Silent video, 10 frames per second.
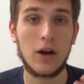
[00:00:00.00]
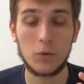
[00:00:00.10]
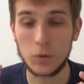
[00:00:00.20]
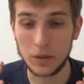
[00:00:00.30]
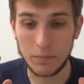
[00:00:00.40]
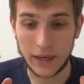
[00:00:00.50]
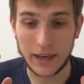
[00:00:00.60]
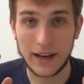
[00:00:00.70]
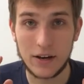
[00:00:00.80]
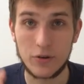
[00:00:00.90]
I will
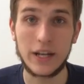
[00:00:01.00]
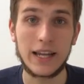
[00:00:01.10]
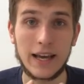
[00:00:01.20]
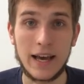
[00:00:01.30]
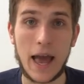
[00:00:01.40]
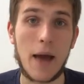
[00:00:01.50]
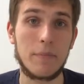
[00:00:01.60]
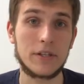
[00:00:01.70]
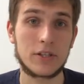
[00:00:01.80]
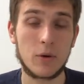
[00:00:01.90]
be really
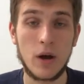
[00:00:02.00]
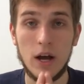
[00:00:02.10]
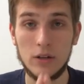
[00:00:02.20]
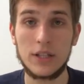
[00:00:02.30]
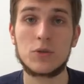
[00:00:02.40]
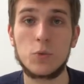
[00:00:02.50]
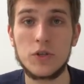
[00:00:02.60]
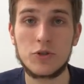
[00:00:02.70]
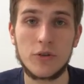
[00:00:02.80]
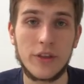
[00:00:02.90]
happy. So let's
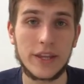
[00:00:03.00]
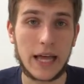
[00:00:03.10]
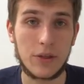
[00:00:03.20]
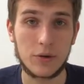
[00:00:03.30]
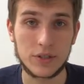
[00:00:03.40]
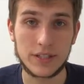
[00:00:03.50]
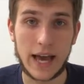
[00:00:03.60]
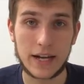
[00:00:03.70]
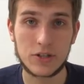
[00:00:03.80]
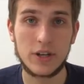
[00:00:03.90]
switch to the another
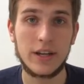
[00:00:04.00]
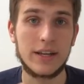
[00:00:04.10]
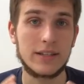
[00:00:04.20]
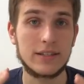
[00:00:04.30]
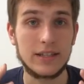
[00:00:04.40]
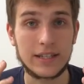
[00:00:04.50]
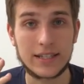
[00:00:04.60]
section. It's